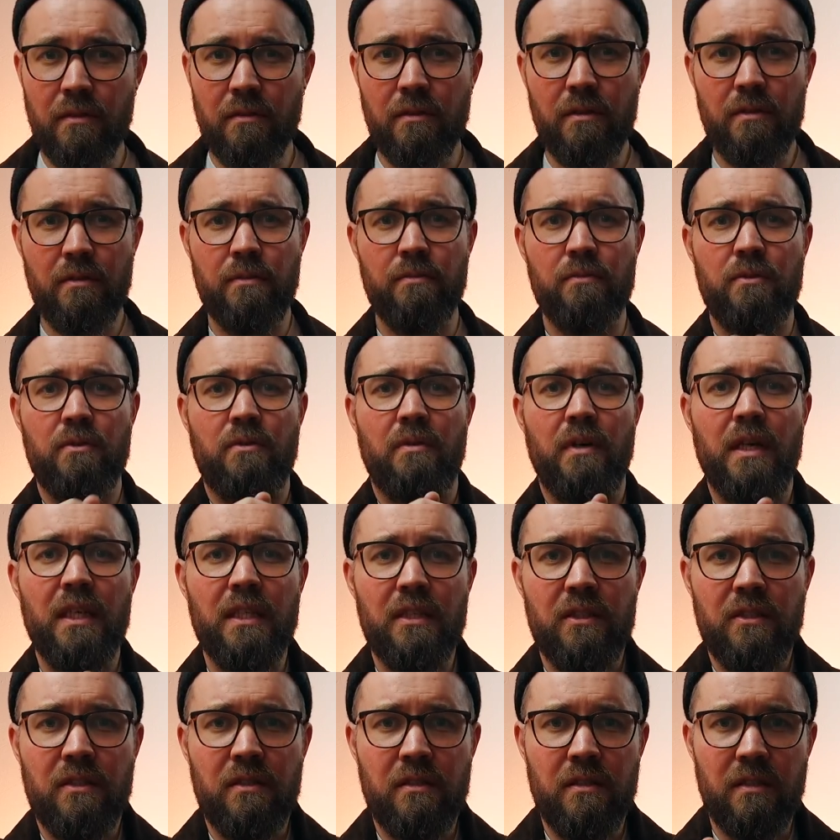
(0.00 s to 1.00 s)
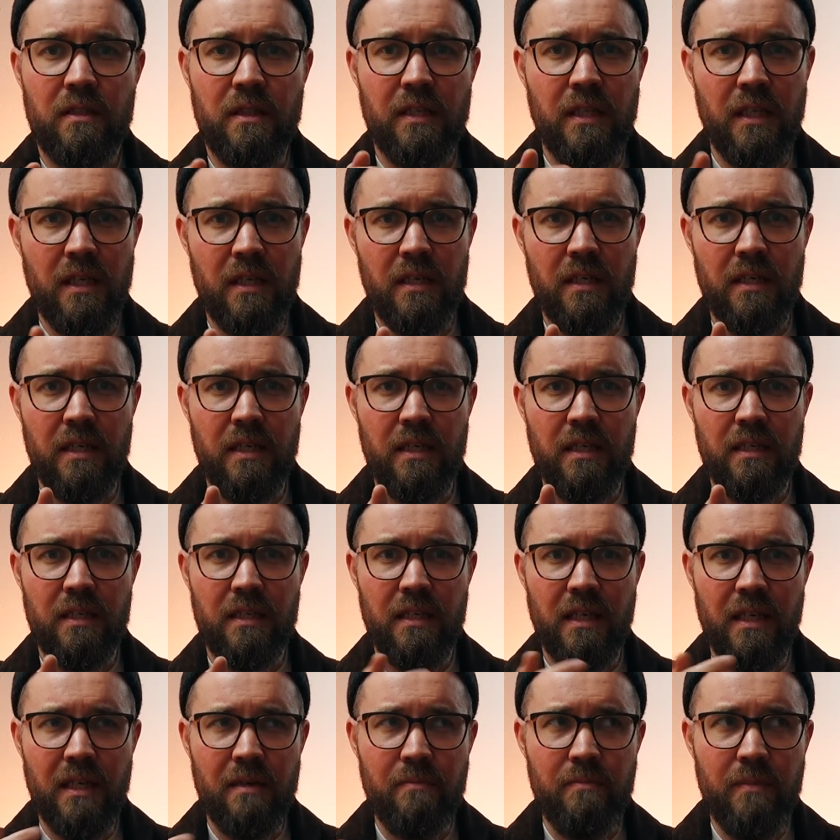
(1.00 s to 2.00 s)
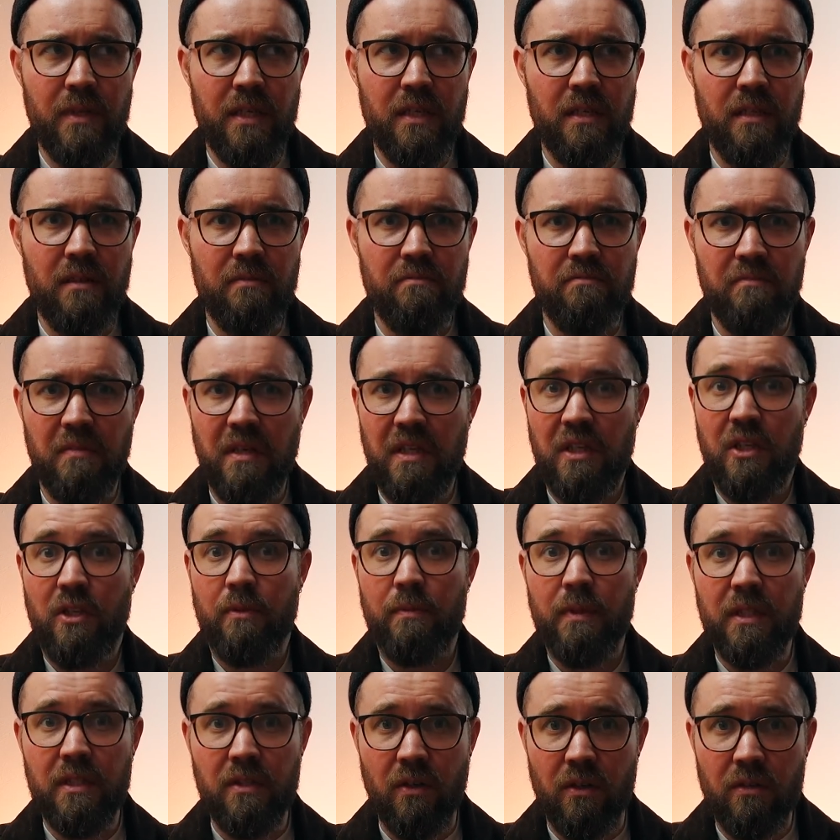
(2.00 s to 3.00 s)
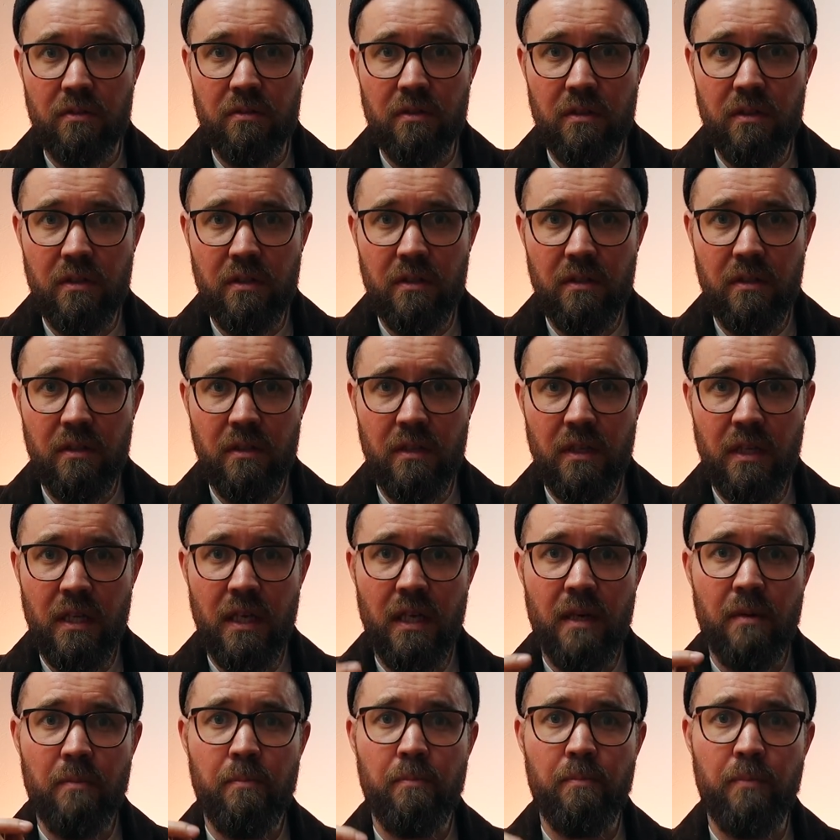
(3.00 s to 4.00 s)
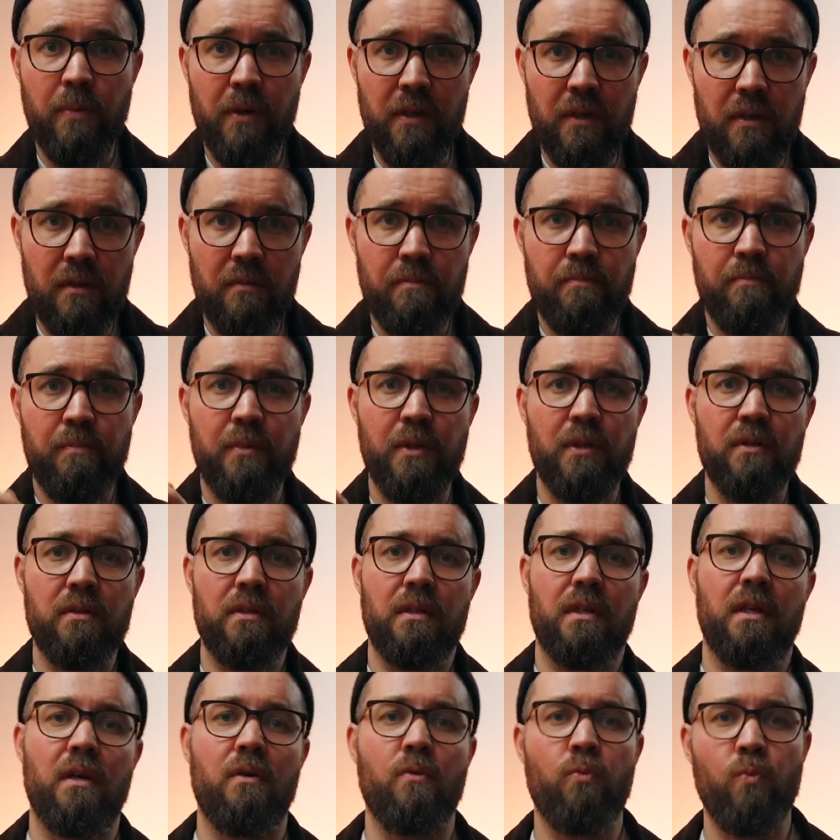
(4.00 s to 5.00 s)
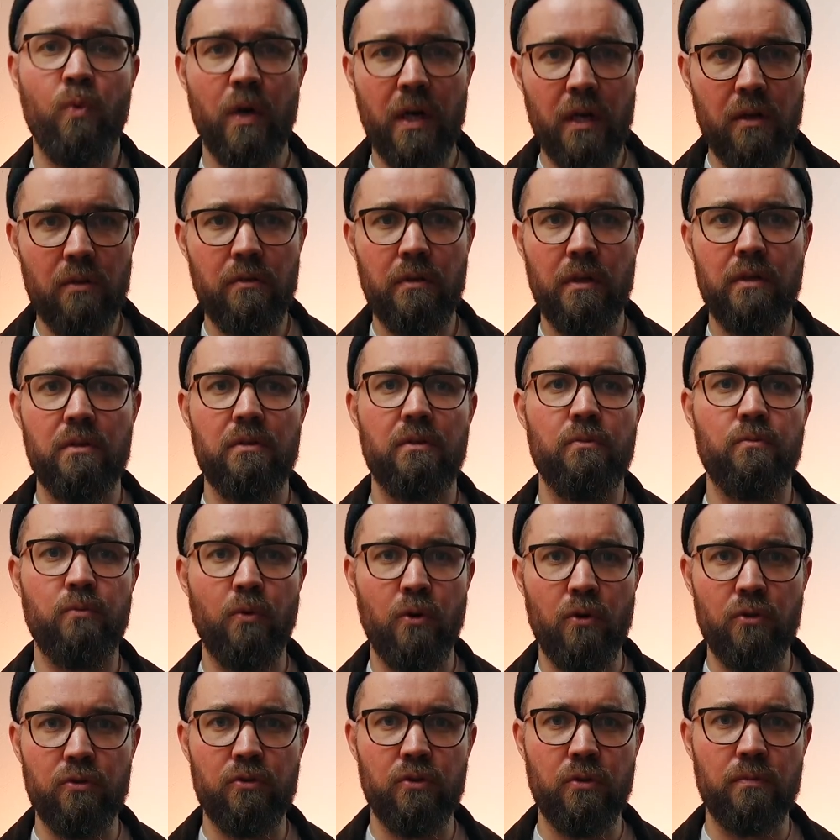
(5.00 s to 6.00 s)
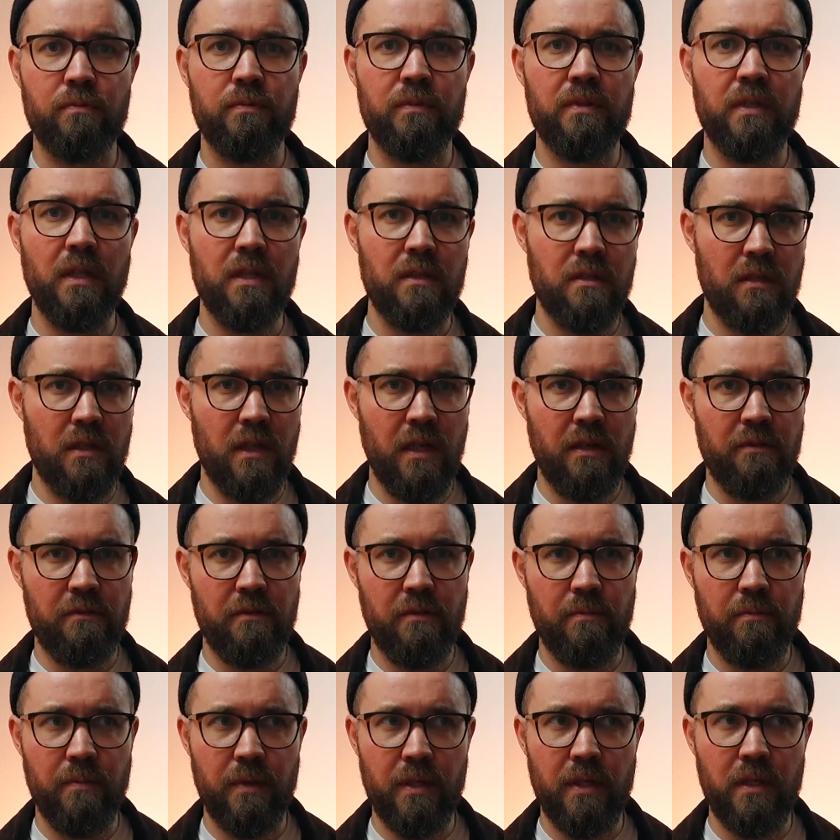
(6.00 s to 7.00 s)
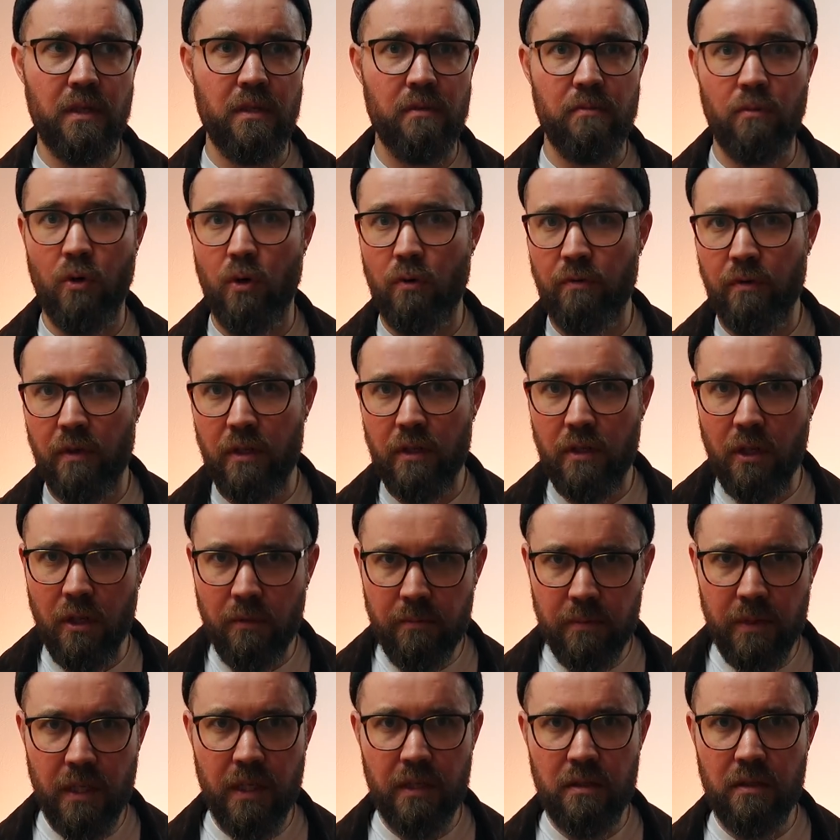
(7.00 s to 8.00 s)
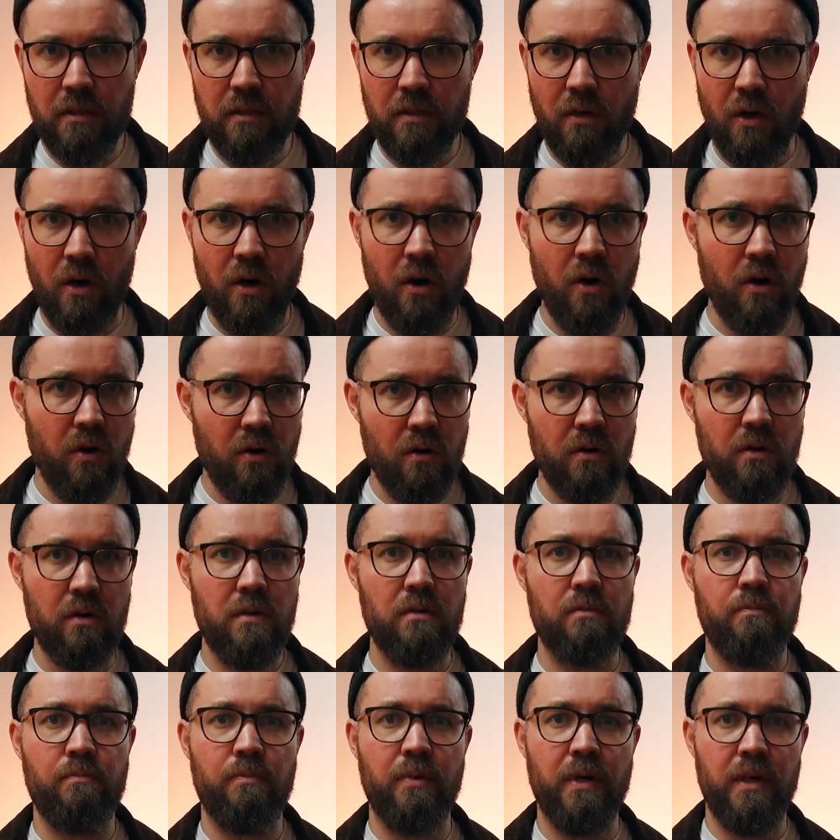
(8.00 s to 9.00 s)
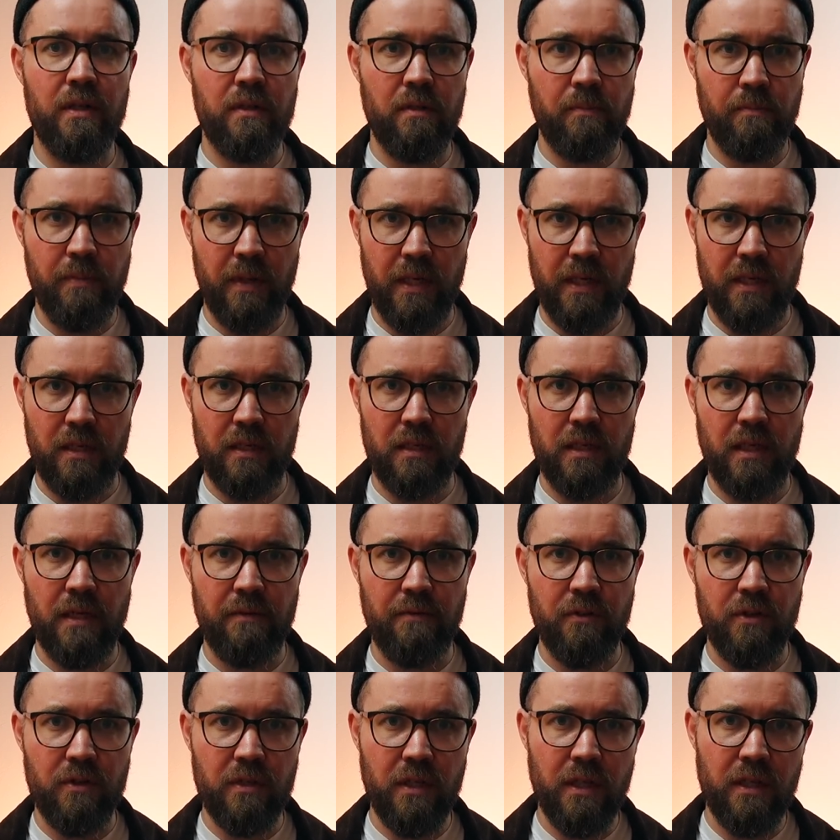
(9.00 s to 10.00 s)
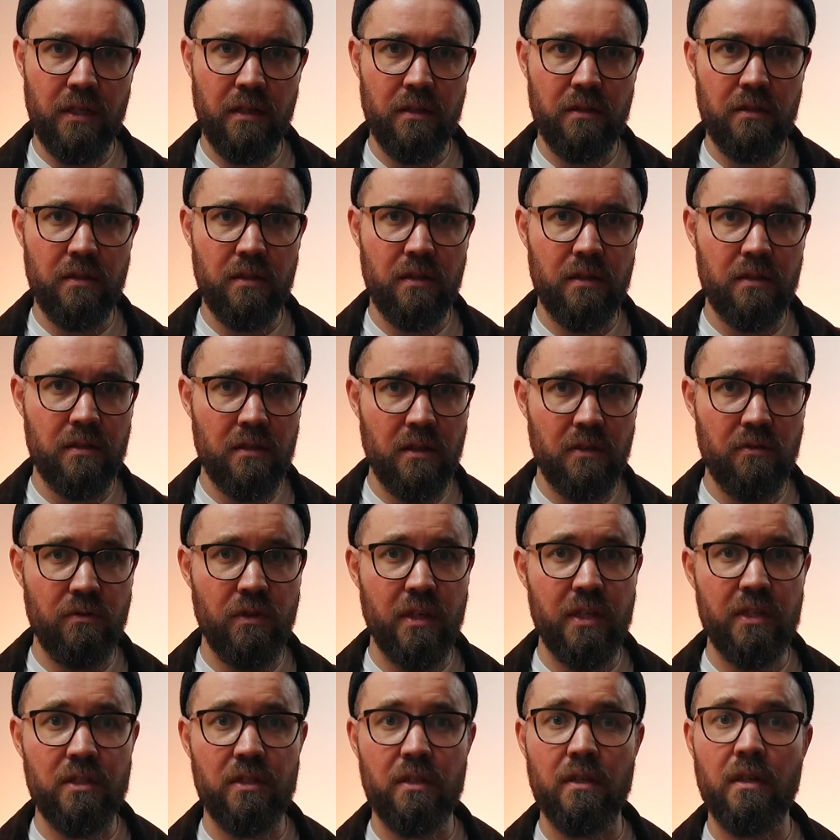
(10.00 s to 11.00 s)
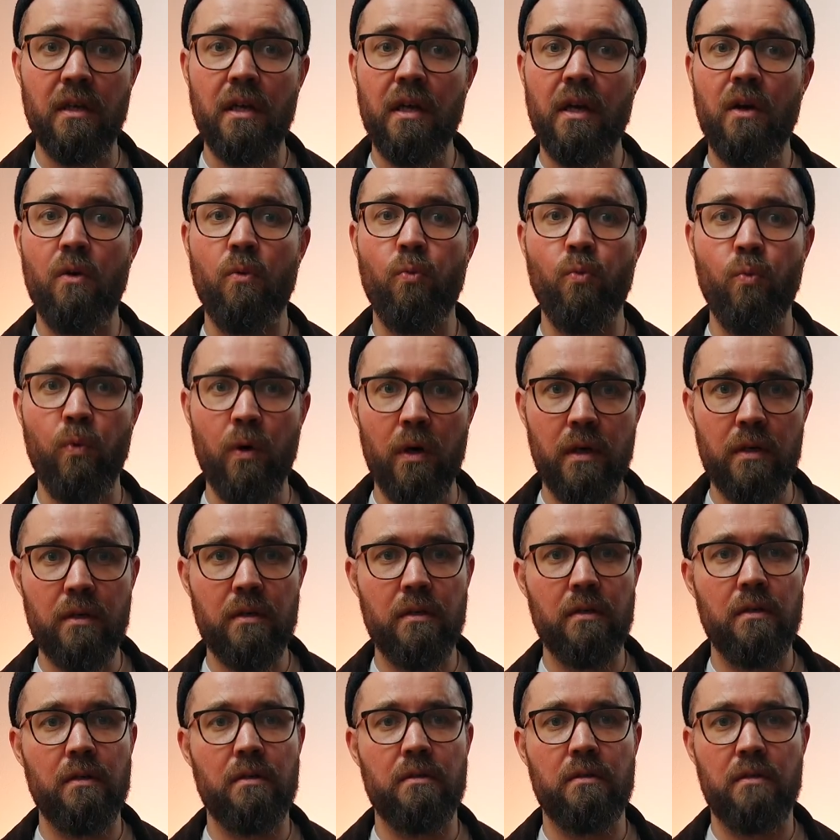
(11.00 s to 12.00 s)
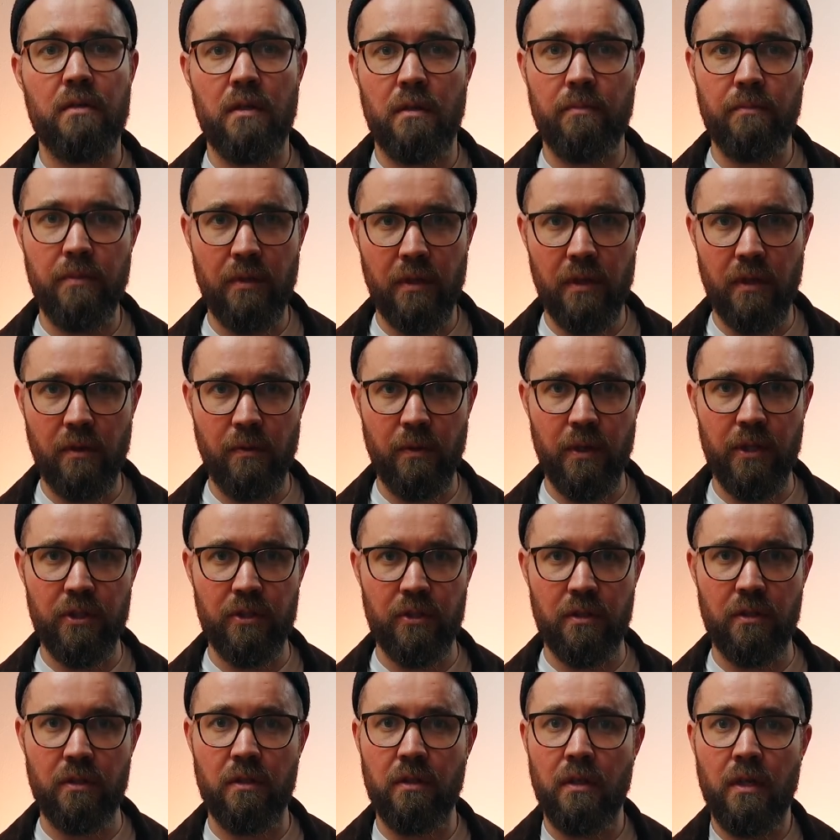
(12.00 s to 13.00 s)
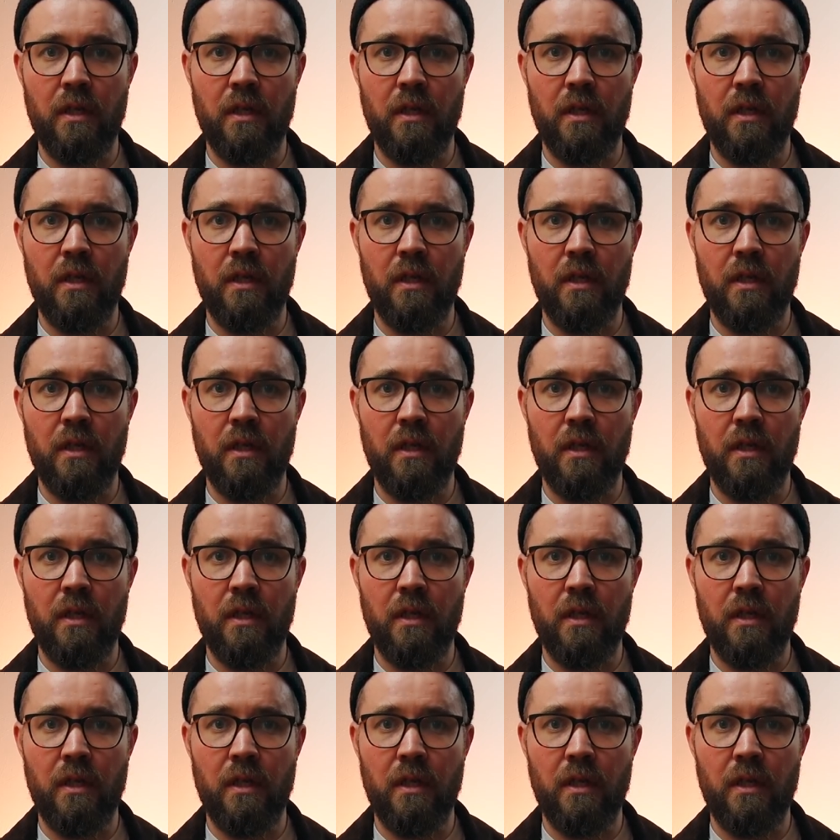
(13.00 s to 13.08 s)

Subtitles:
this from scratch, yeah, it can be a little bit daunting, but building a well-rounded wardrobe doesn't have to be overly complicated or break the bank if you take into consideration one simple equation,